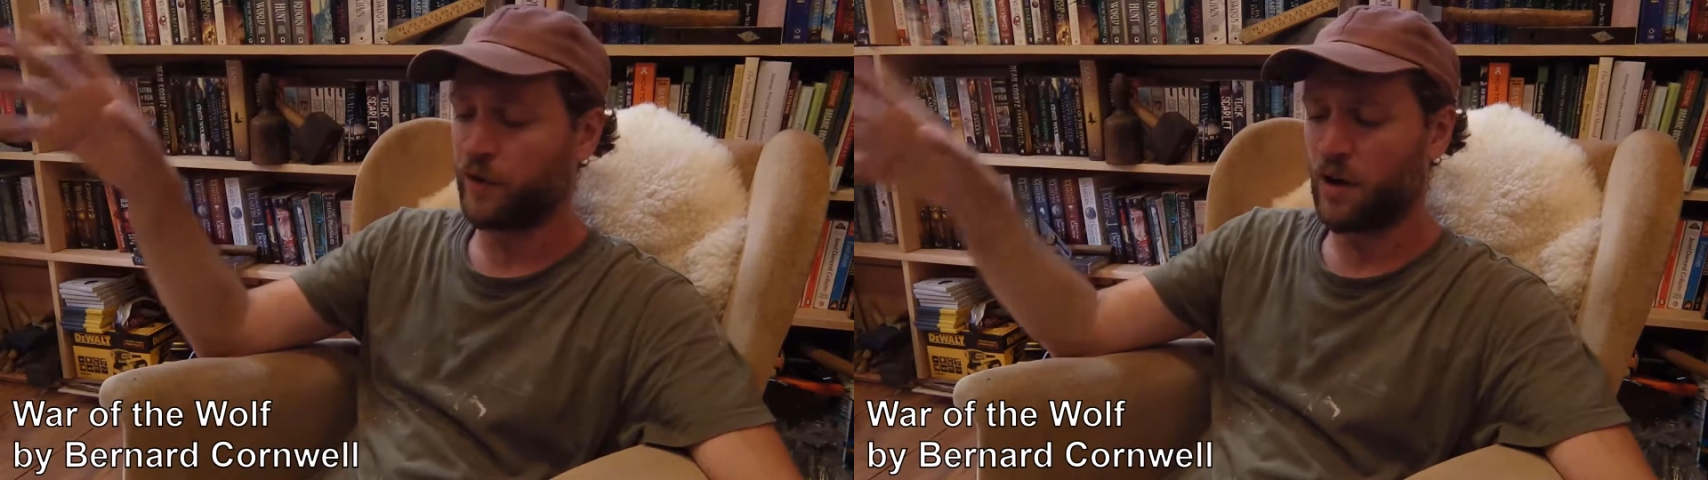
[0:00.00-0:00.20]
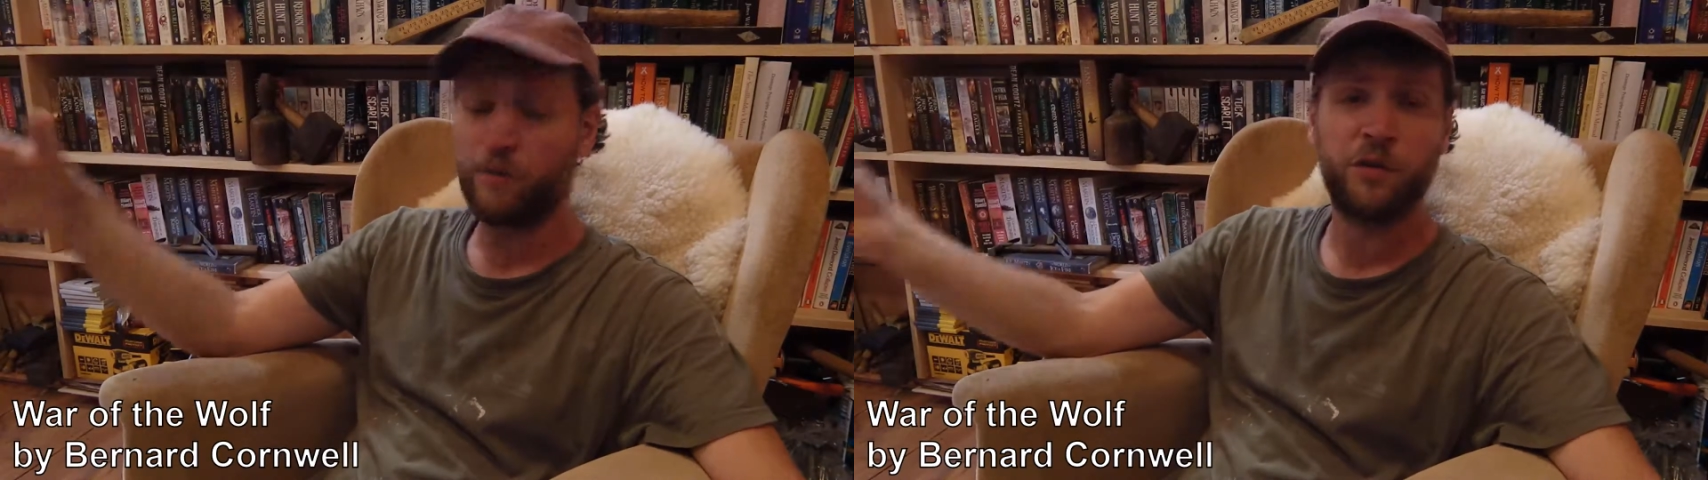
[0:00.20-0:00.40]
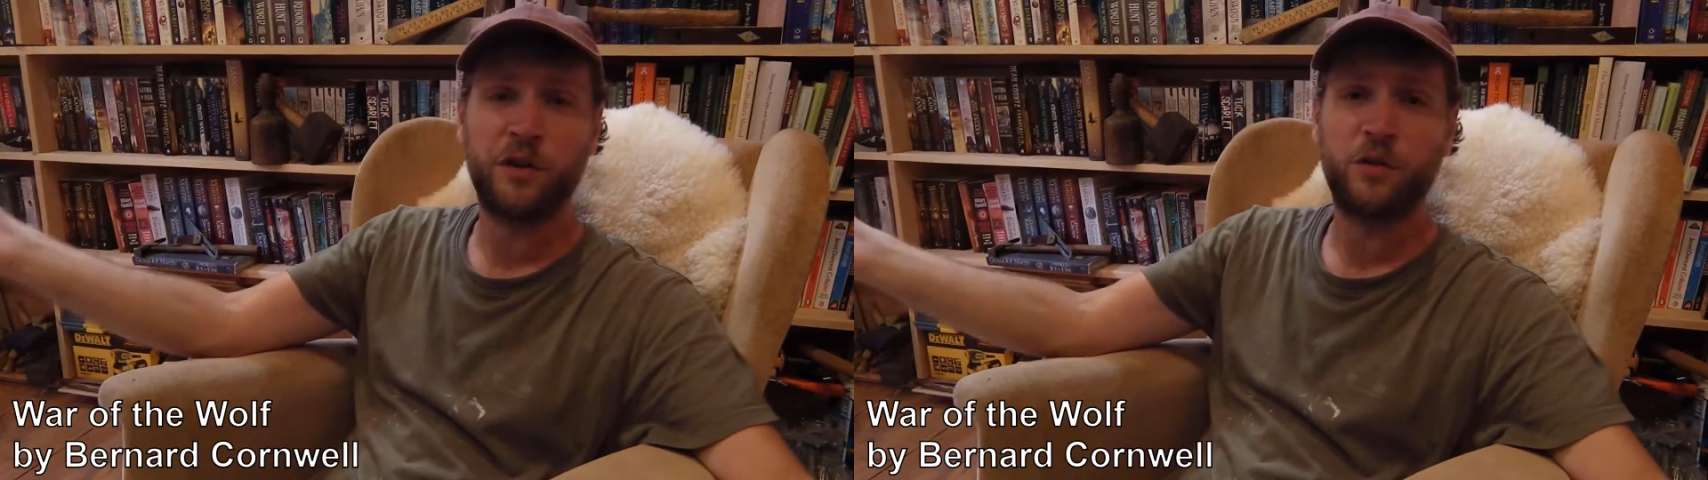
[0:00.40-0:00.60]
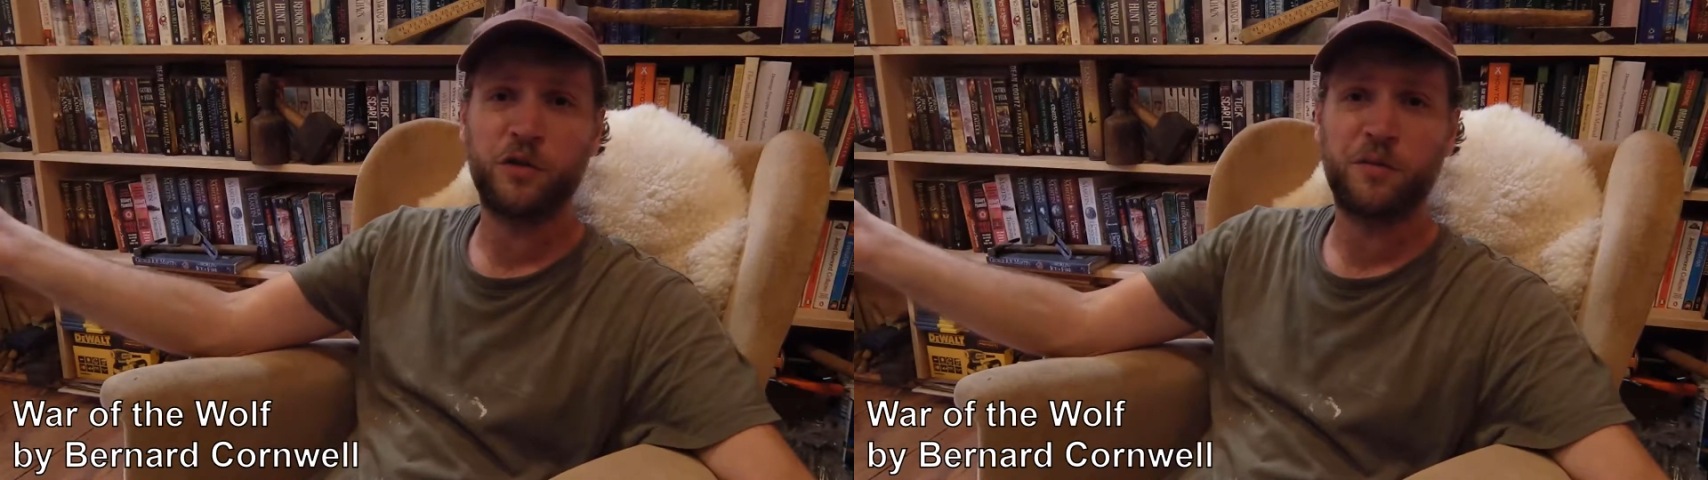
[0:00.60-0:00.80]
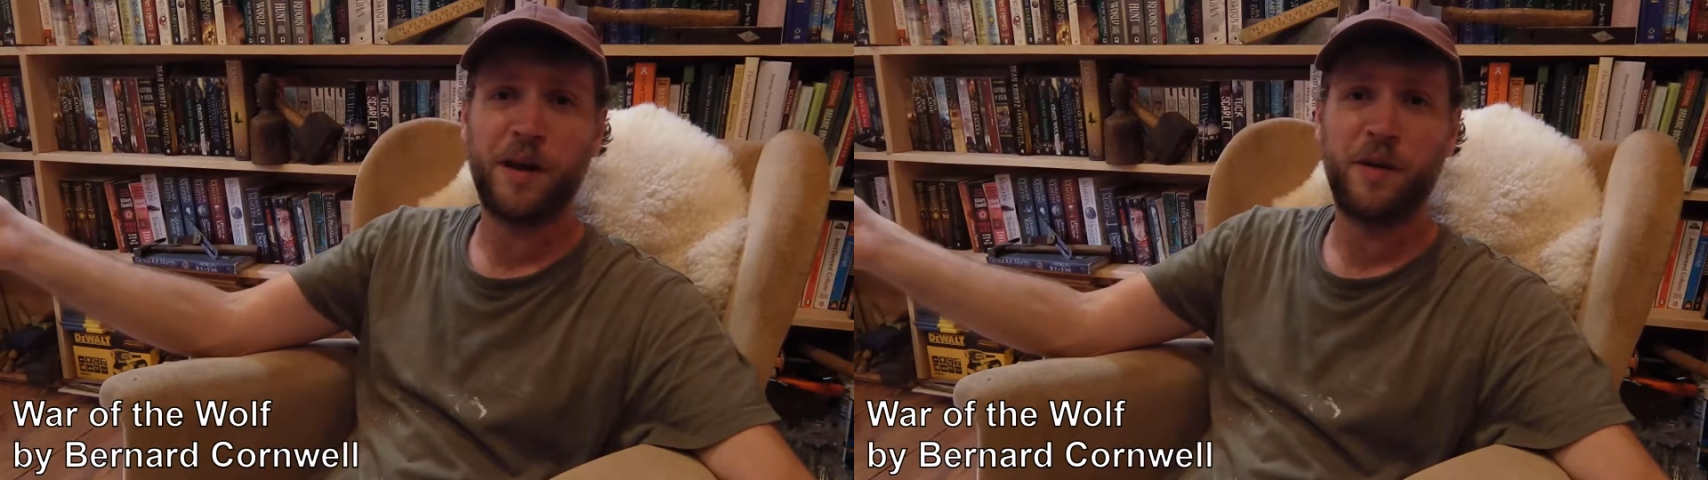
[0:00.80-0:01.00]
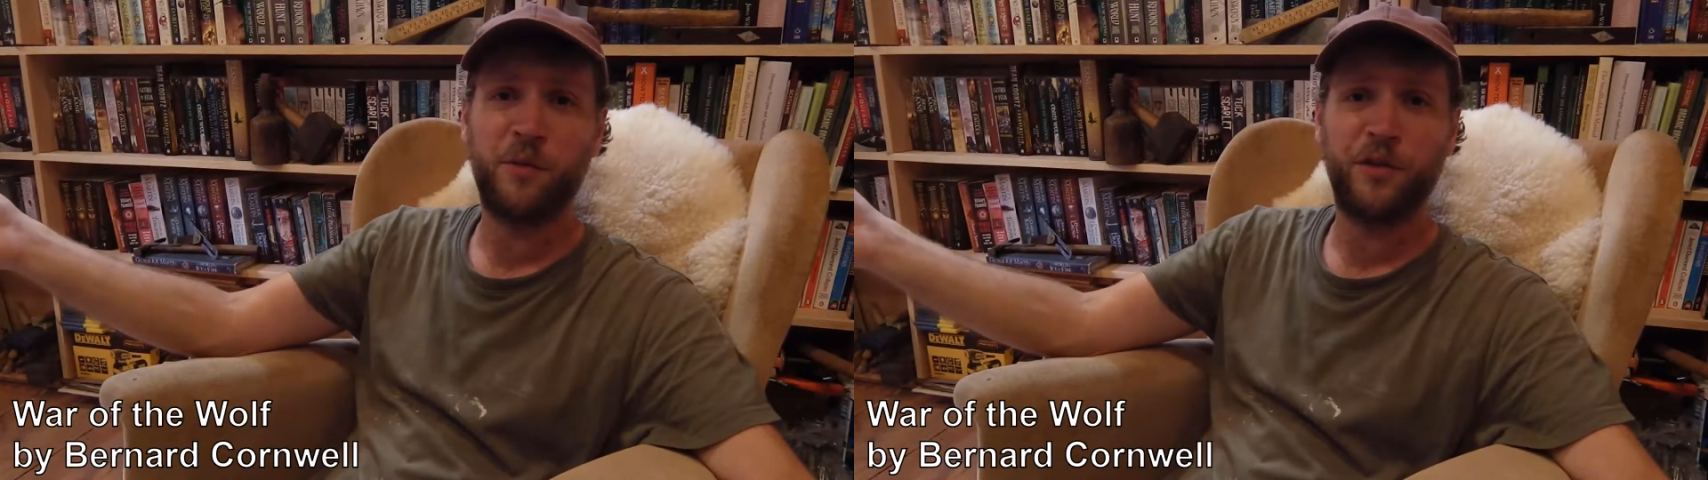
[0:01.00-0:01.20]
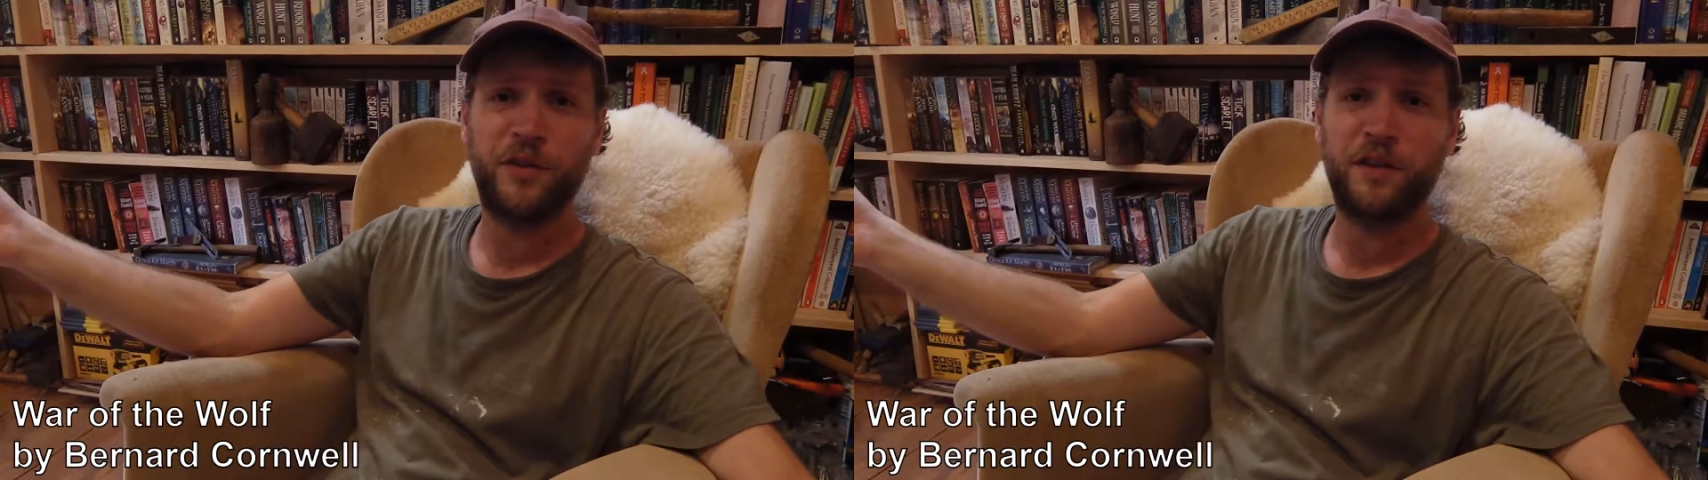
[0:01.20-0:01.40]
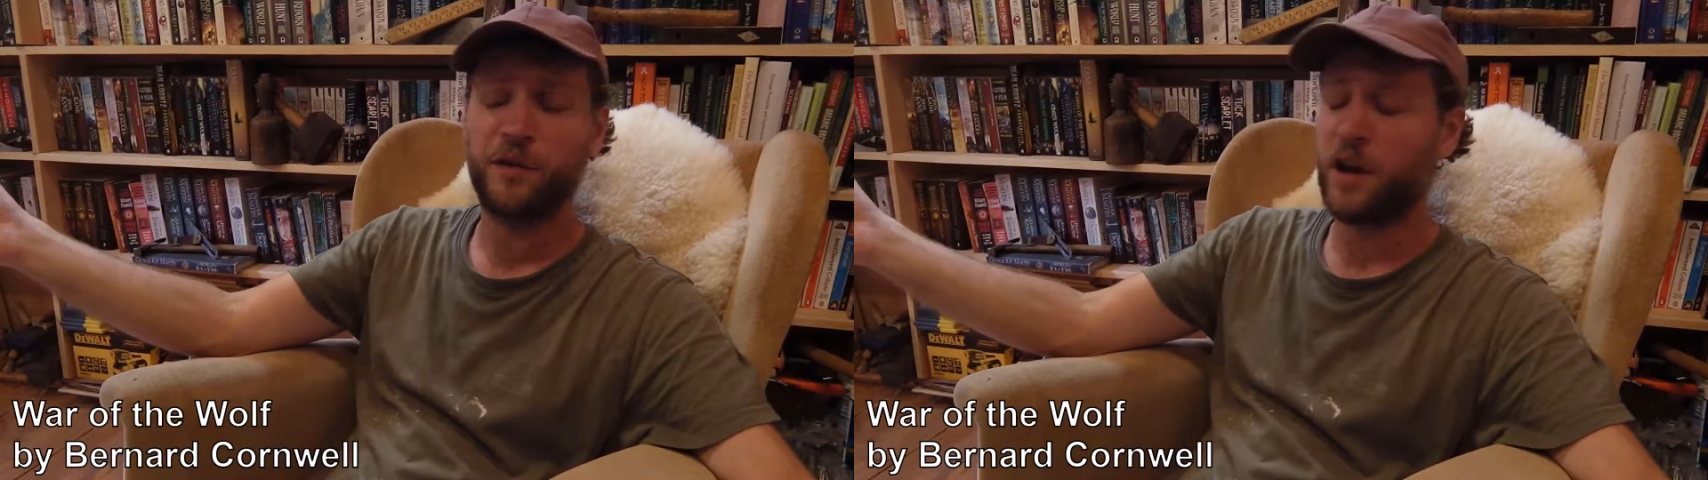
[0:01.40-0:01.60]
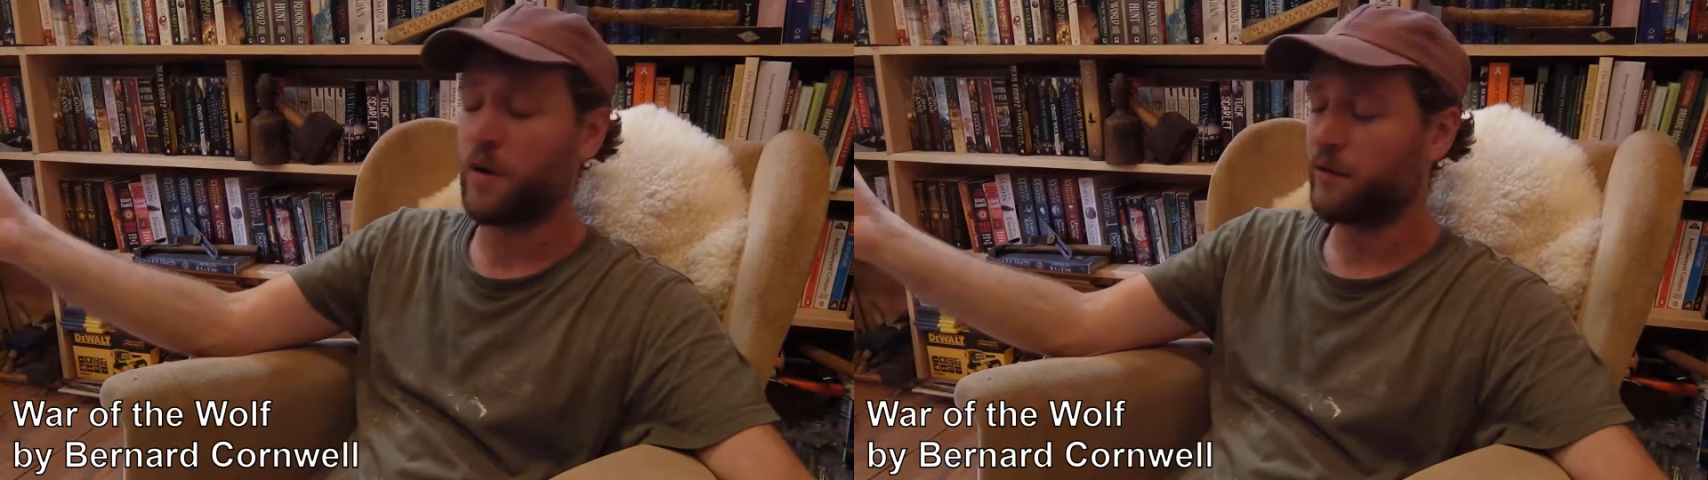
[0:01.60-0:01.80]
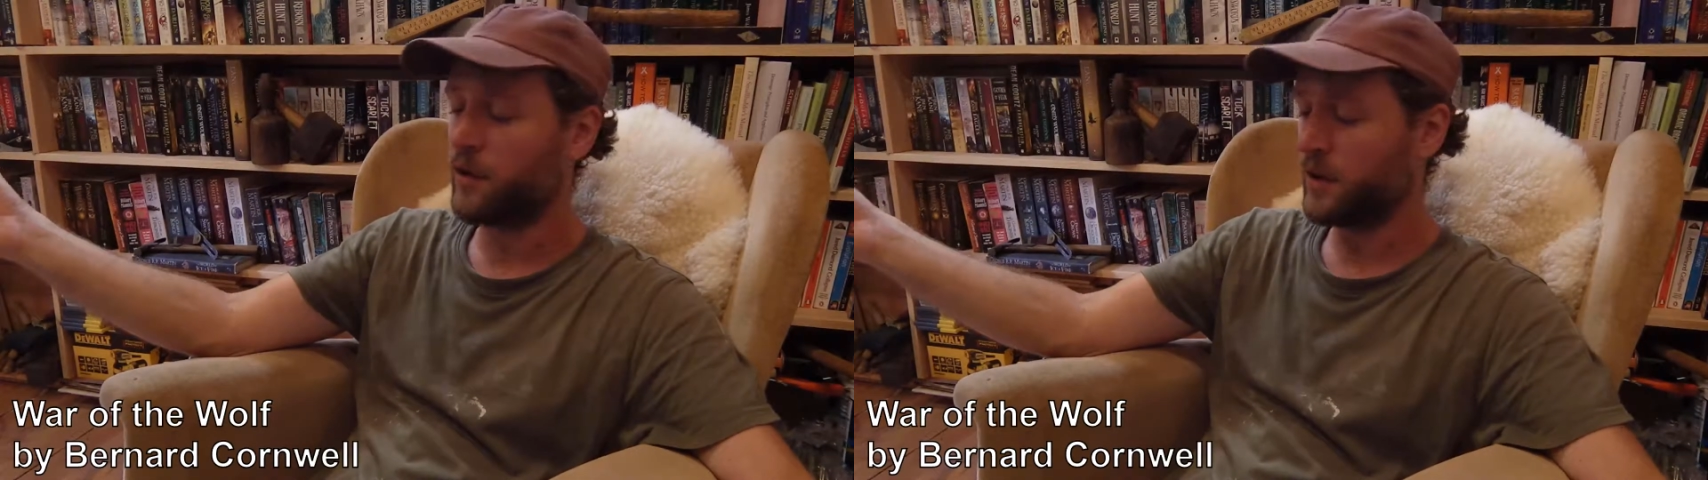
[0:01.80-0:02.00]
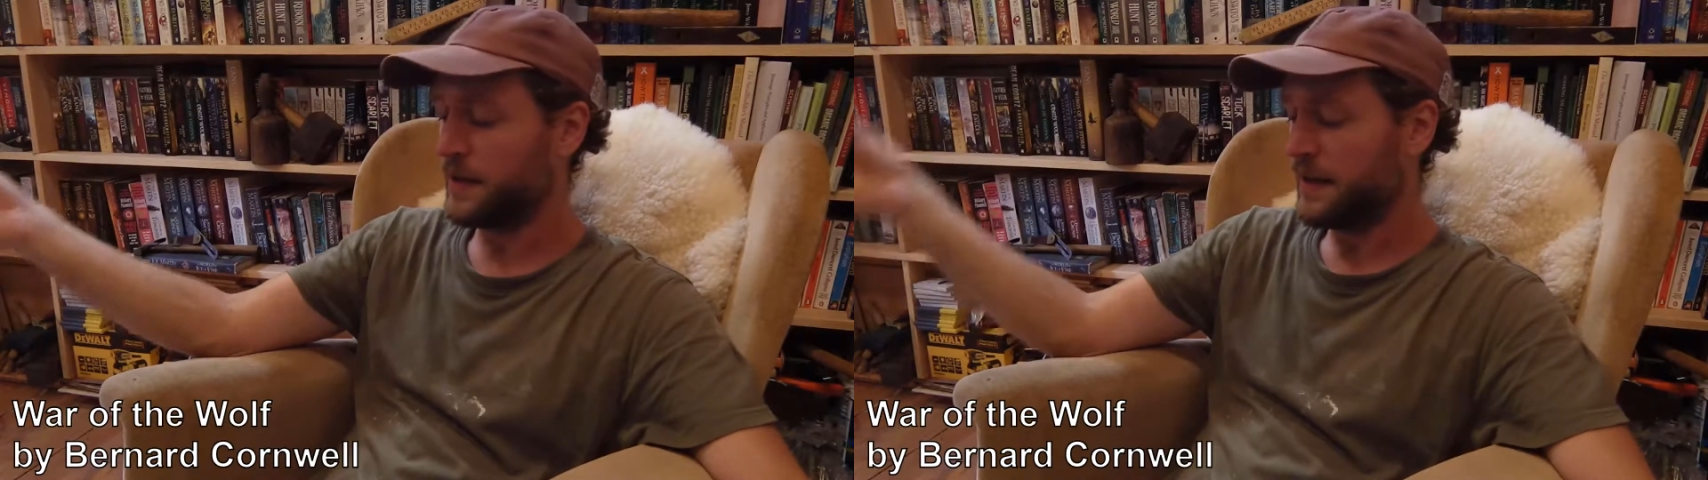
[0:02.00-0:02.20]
I've already talked about him once in this video, haven't I?